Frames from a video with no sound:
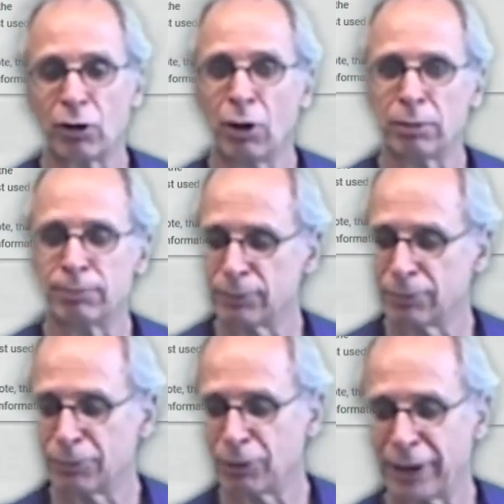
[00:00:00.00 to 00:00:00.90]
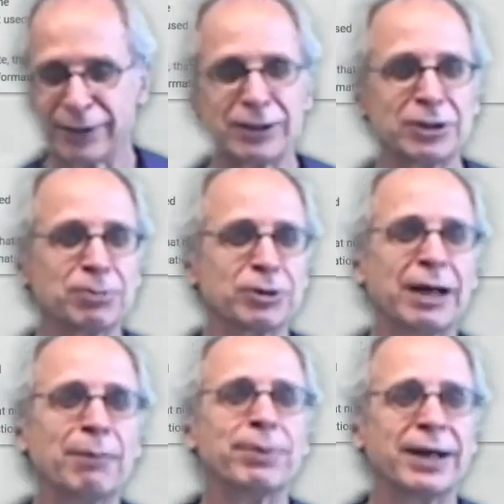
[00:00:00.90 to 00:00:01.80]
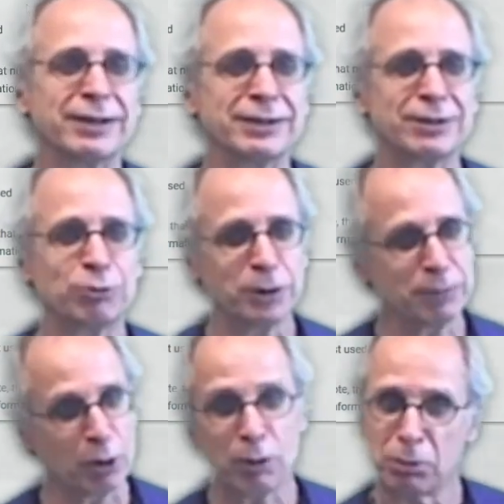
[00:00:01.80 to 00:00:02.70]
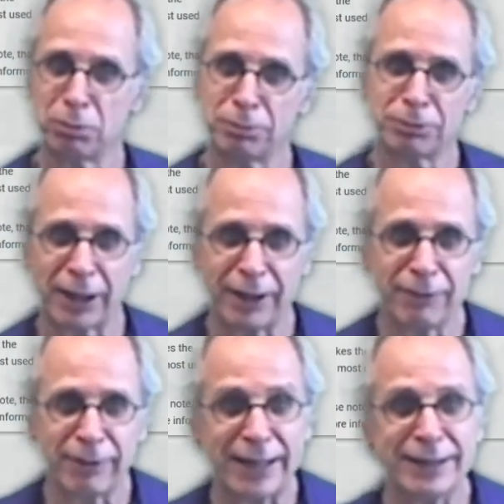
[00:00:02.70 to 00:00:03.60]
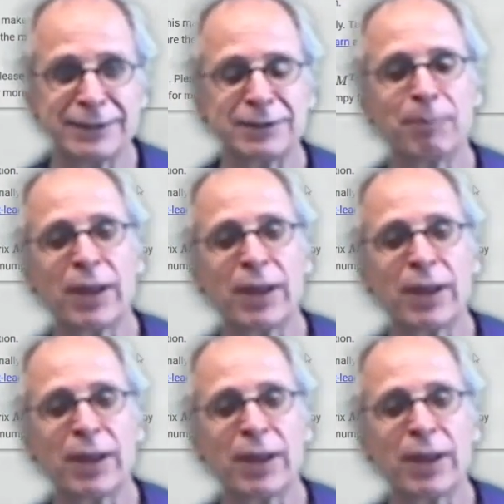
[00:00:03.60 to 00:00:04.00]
Oh, okay, that is what NumPy is doing. Oh, okay, nice.